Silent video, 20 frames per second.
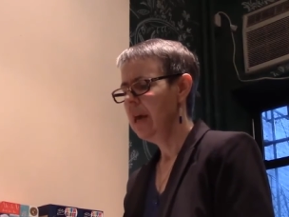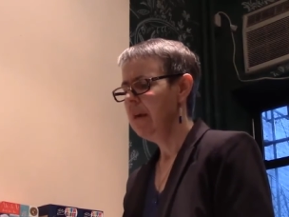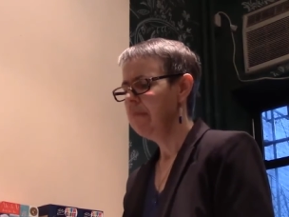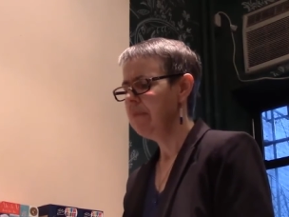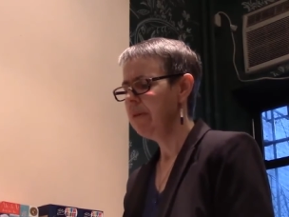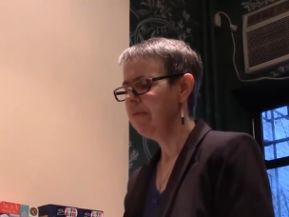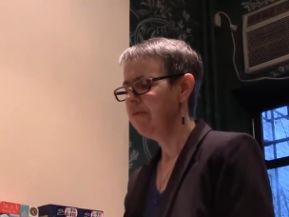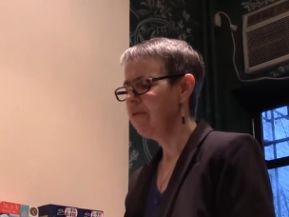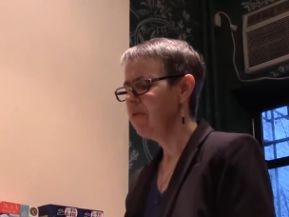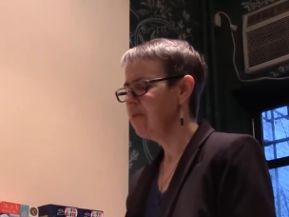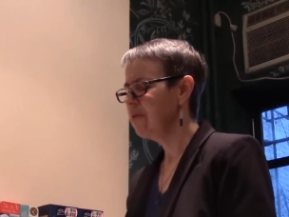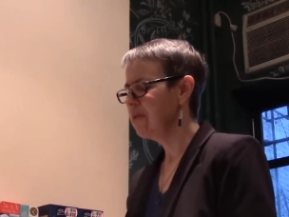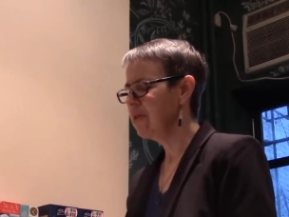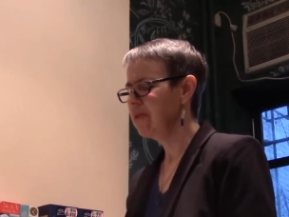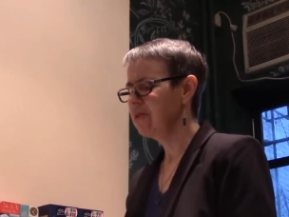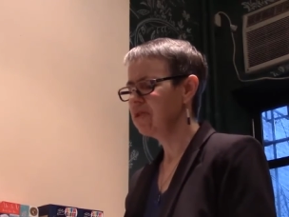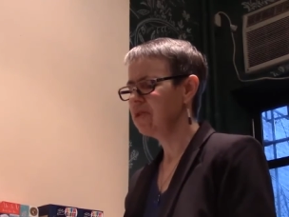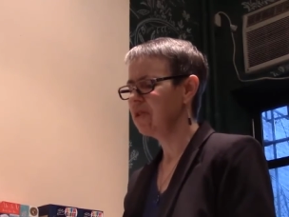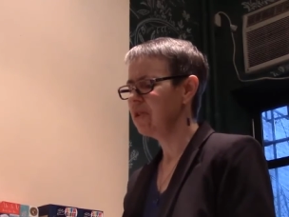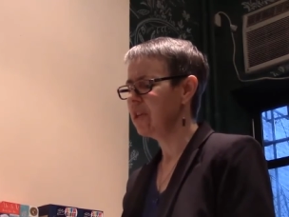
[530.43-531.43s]
Before their
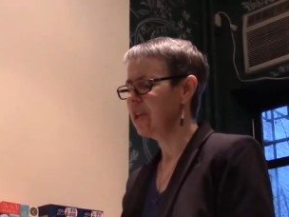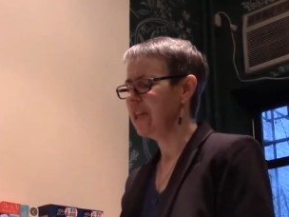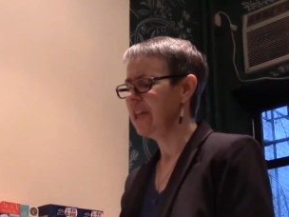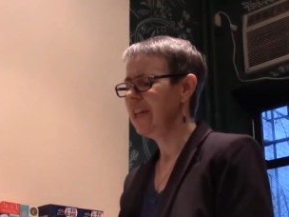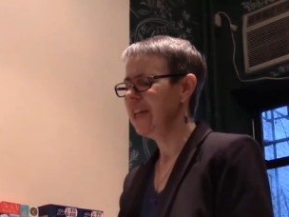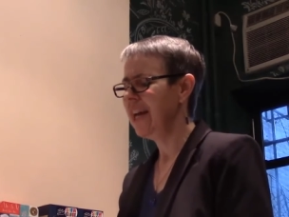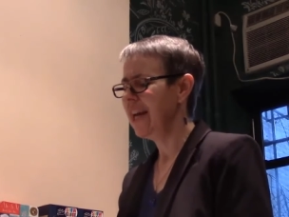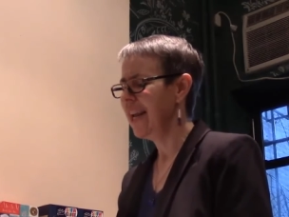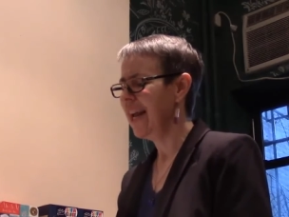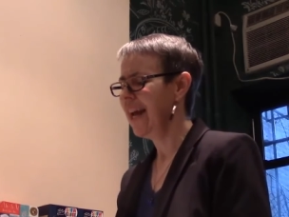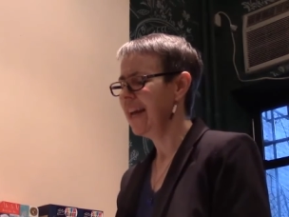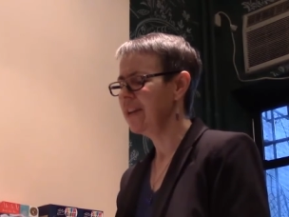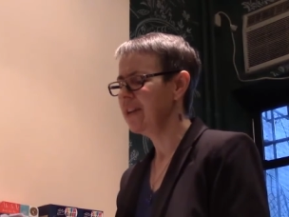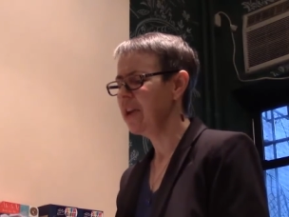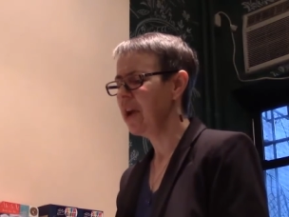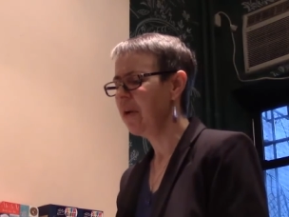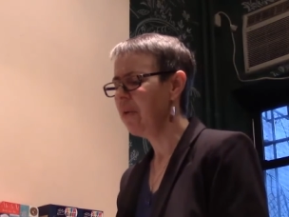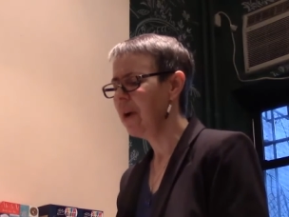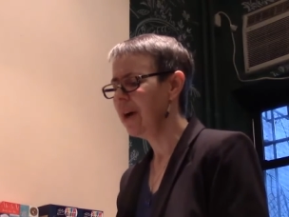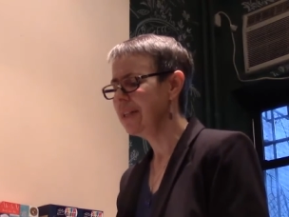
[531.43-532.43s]
journey, he had had
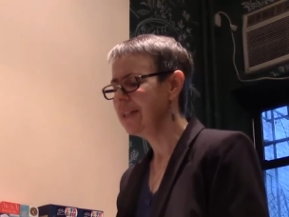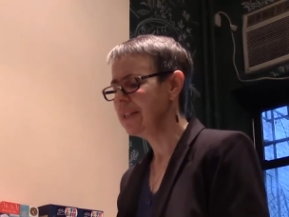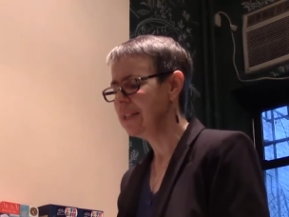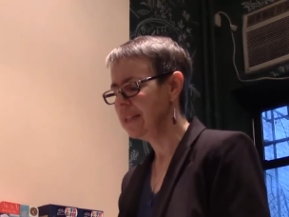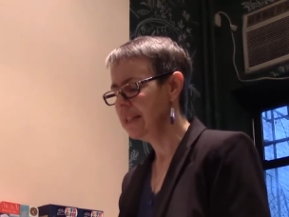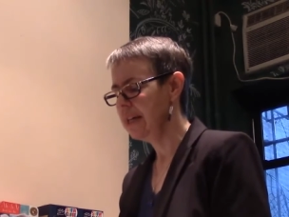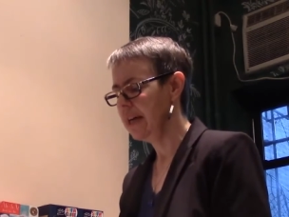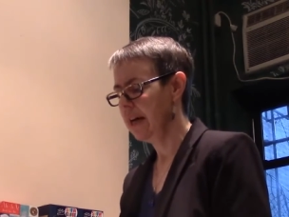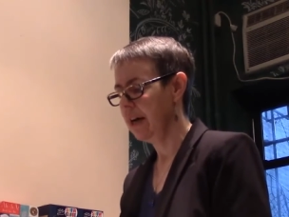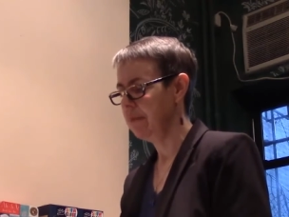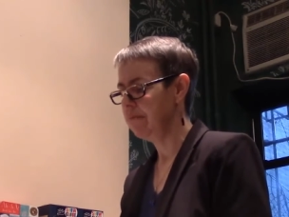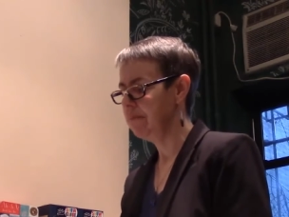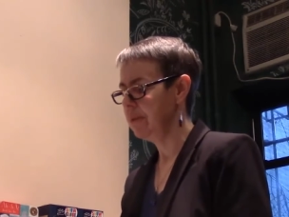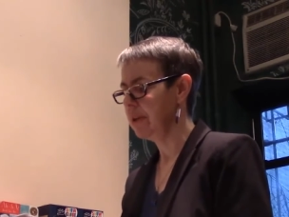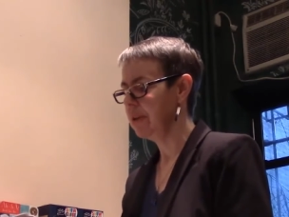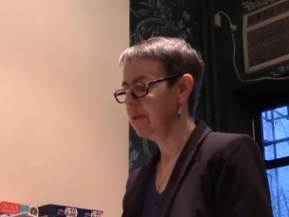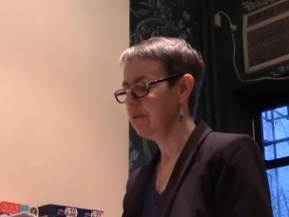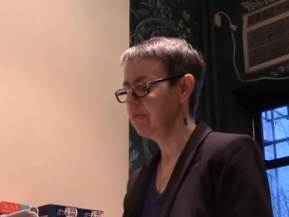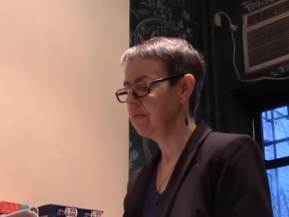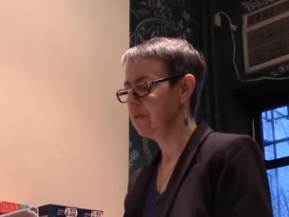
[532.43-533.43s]
no idea how
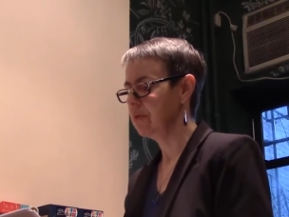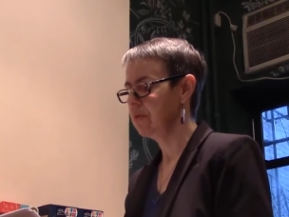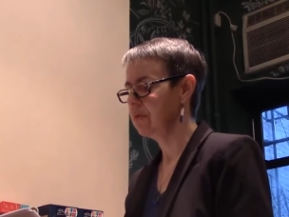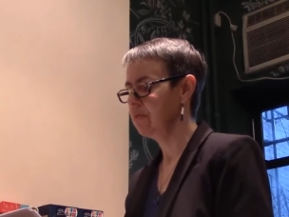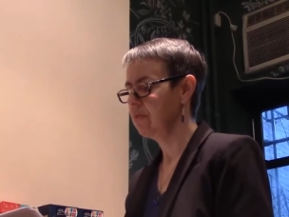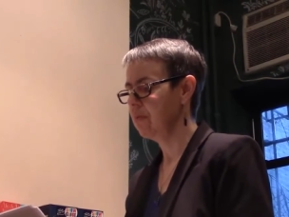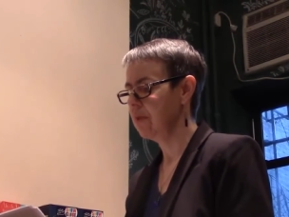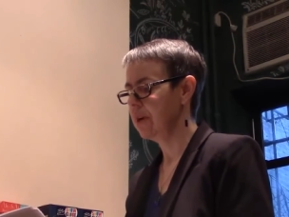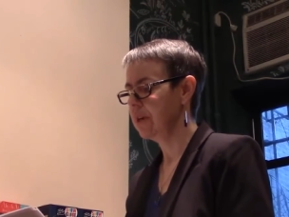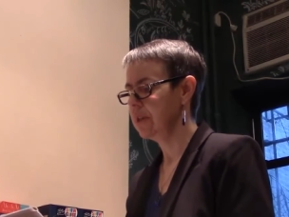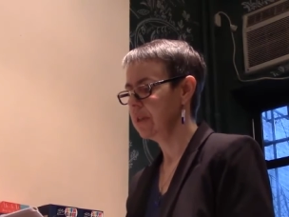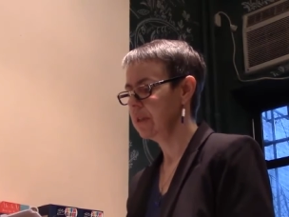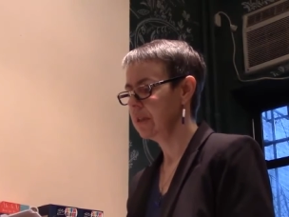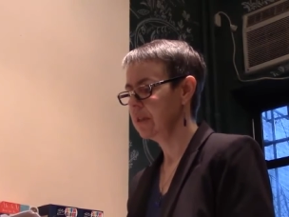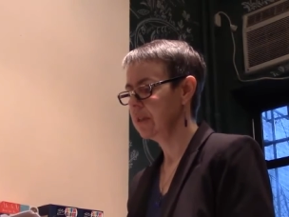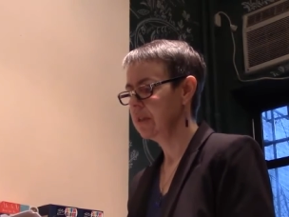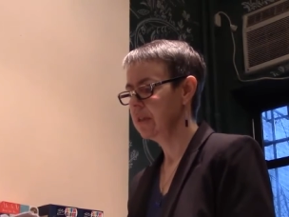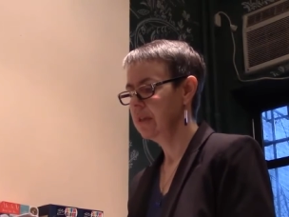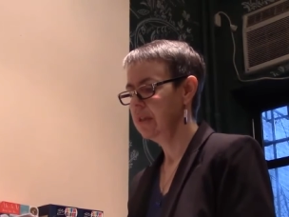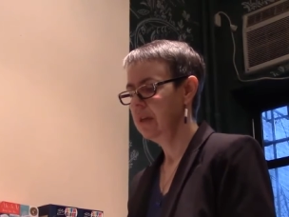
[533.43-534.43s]
big the world
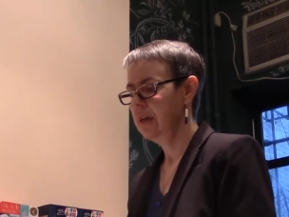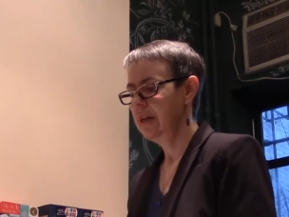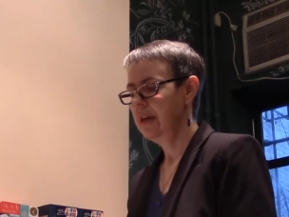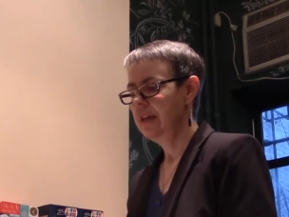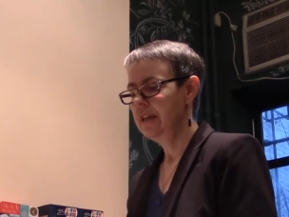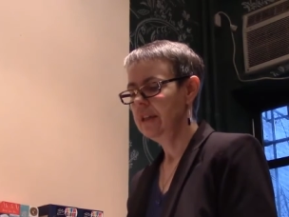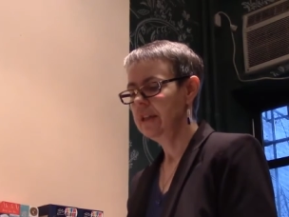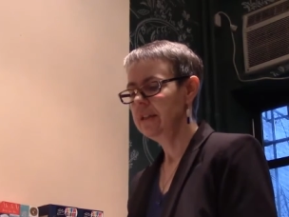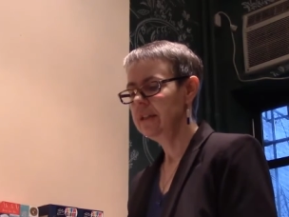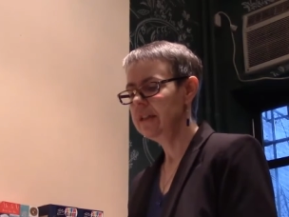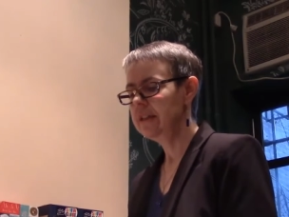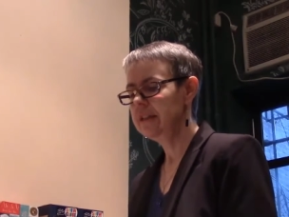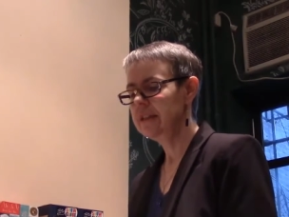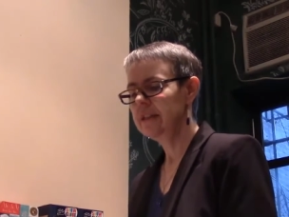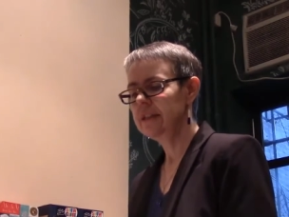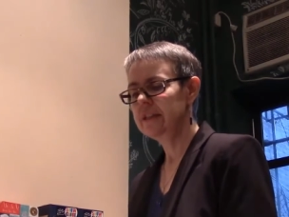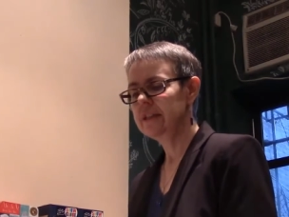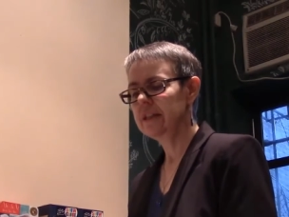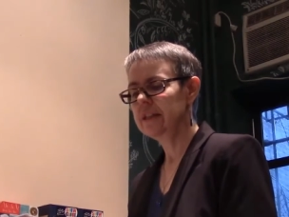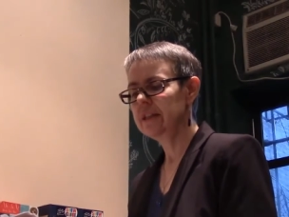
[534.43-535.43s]
was. The
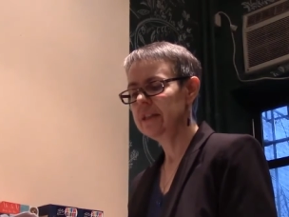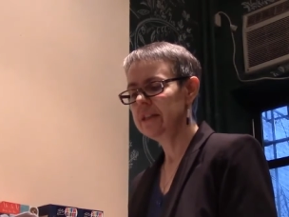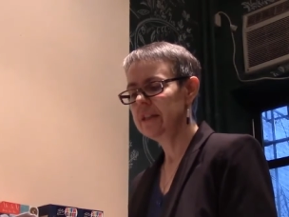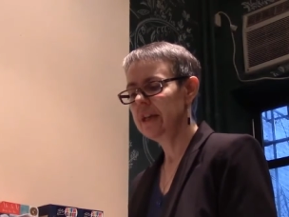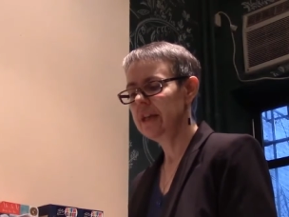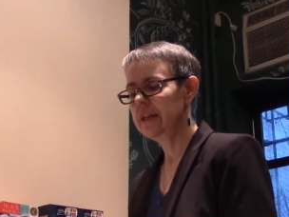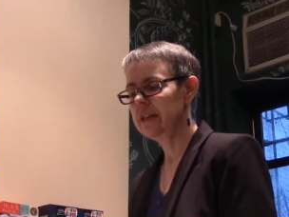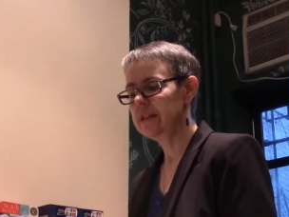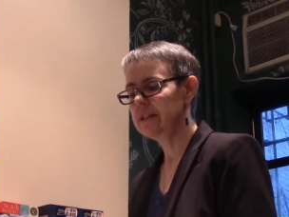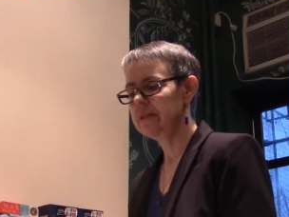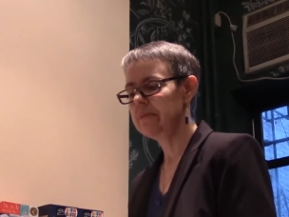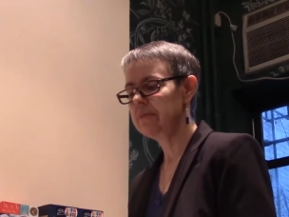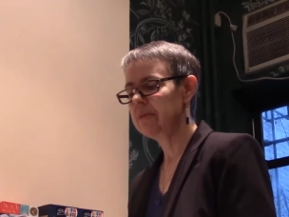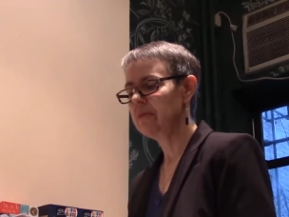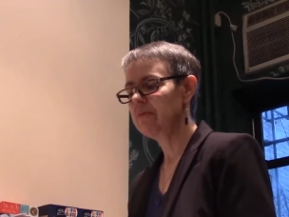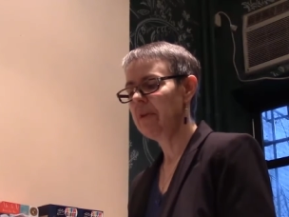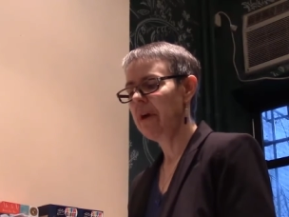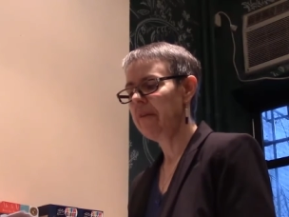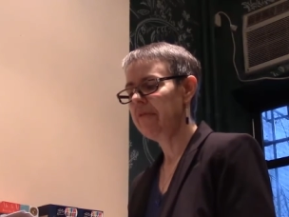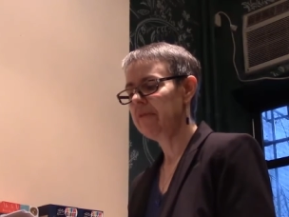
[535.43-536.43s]
distance and the days slipped
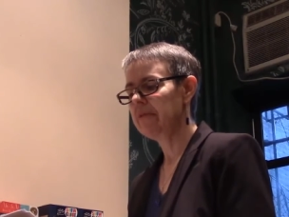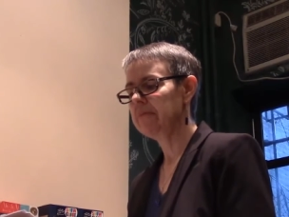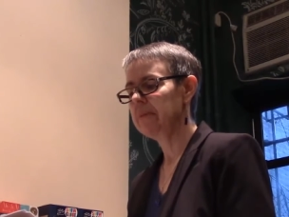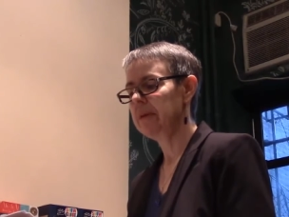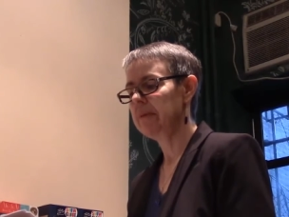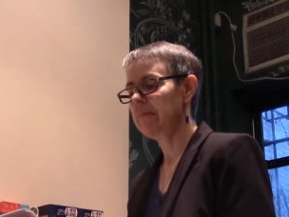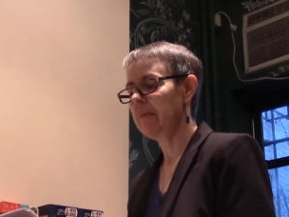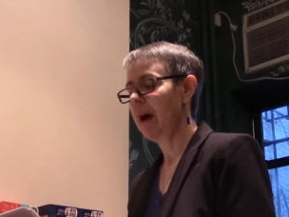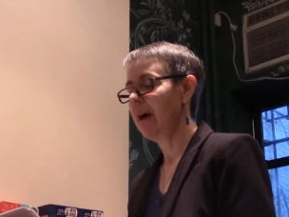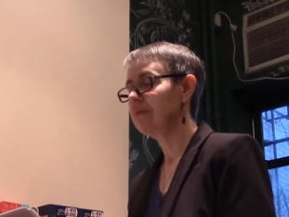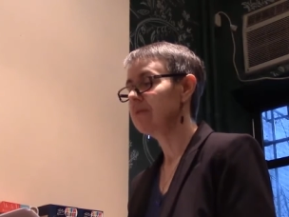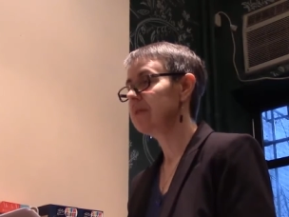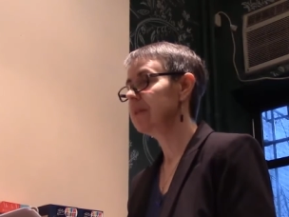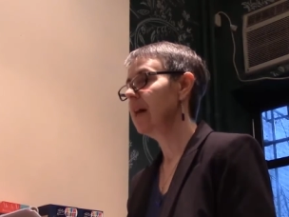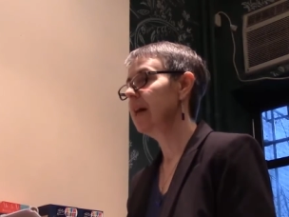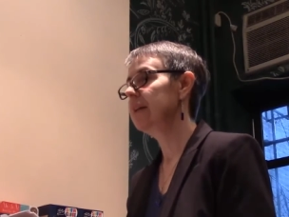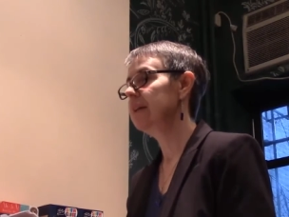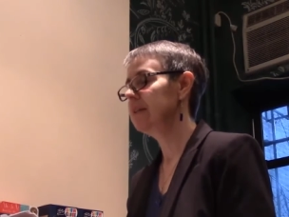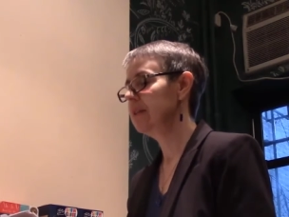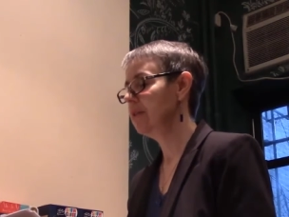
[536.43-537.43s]
away from him,
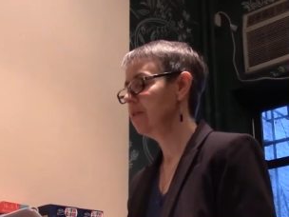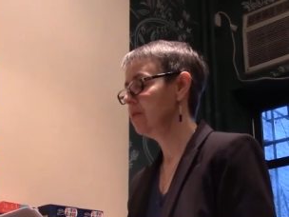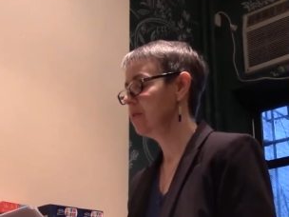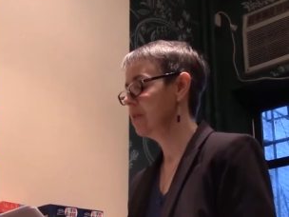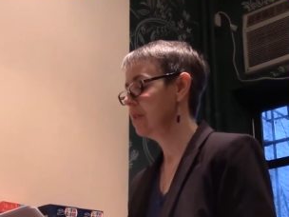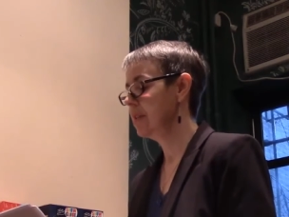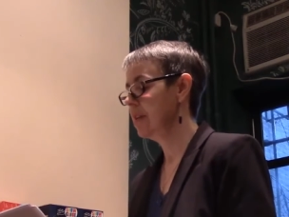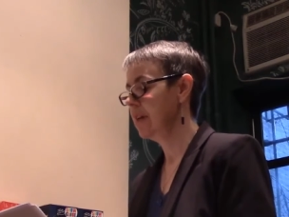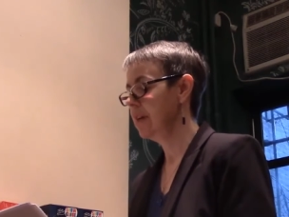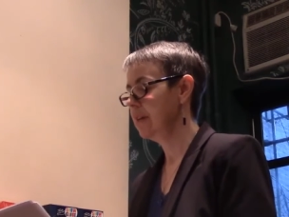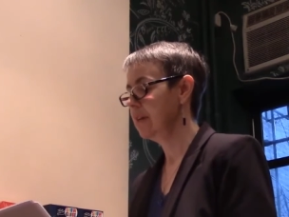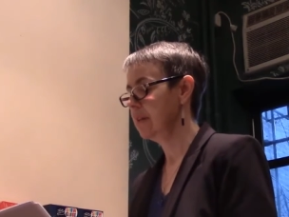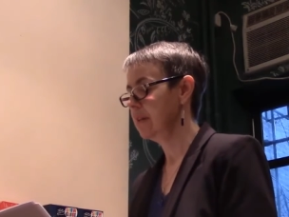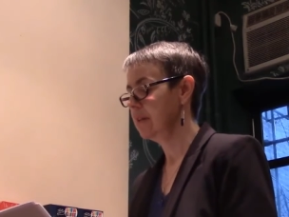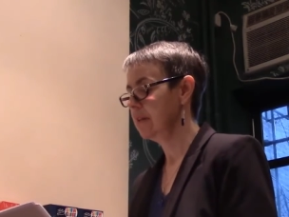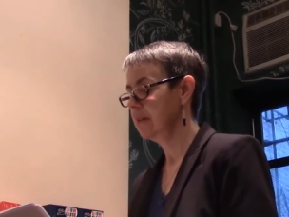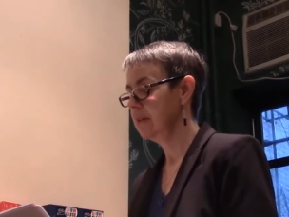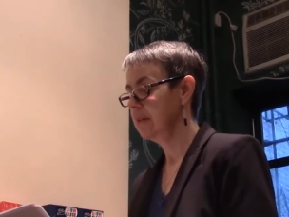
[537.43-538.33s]
outside his understanding.